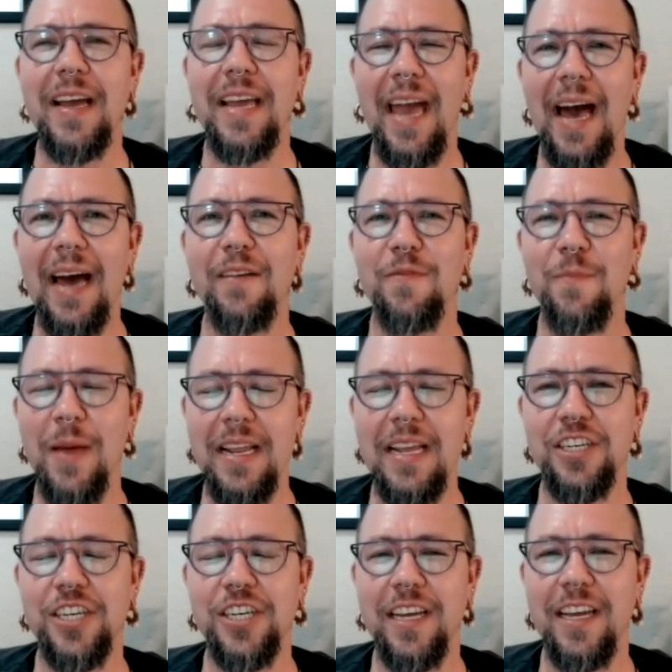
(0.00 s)
cat of many
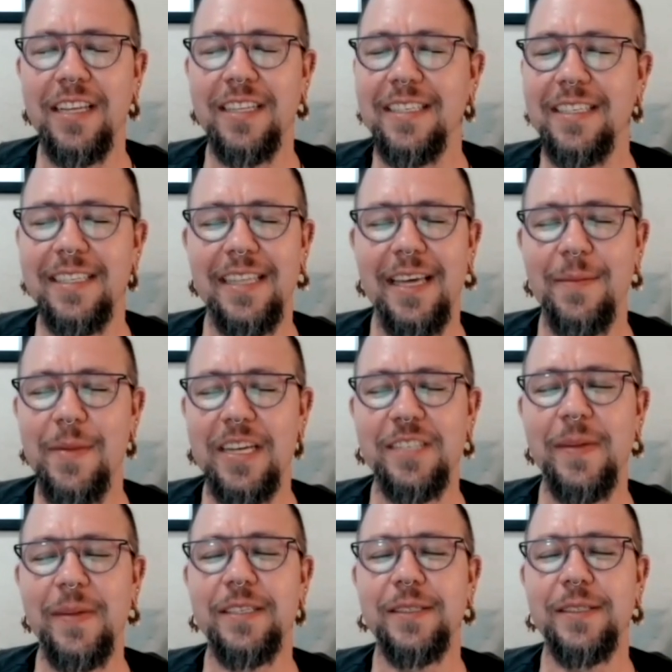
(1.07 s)
chickens. That makes
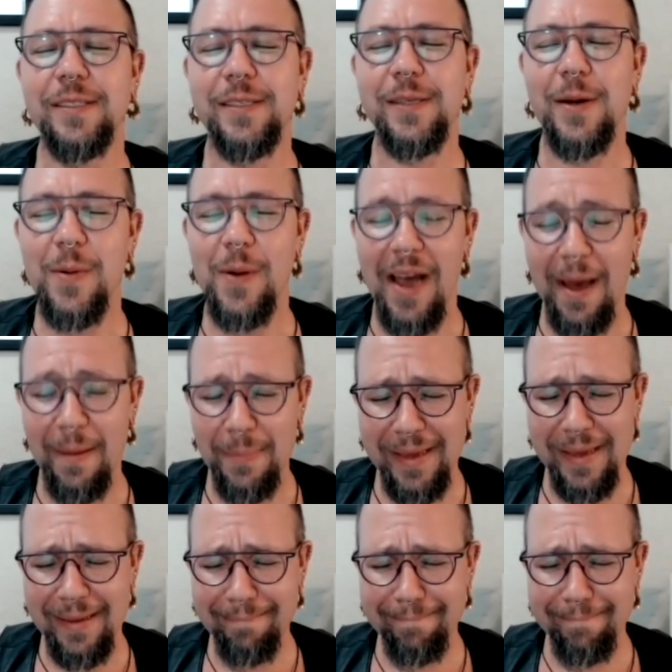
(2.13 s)
me so happy.